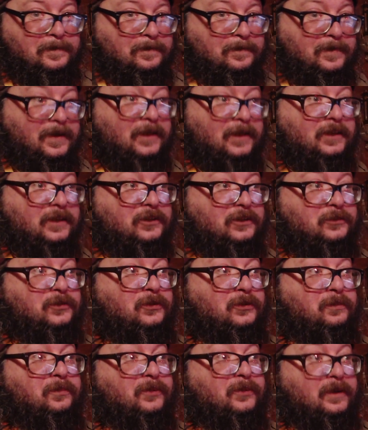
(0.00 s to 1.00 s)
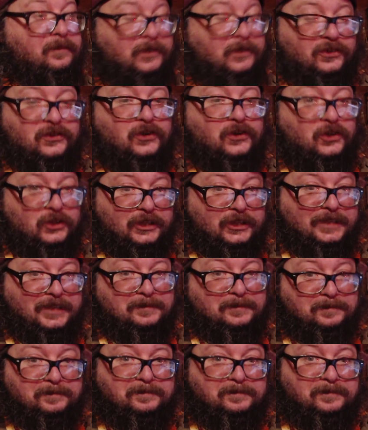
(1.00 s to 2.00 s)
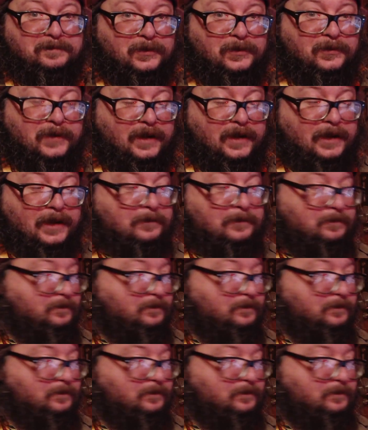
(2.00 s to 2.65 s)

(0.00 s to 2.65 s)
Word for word: a little too prematurely. Okay?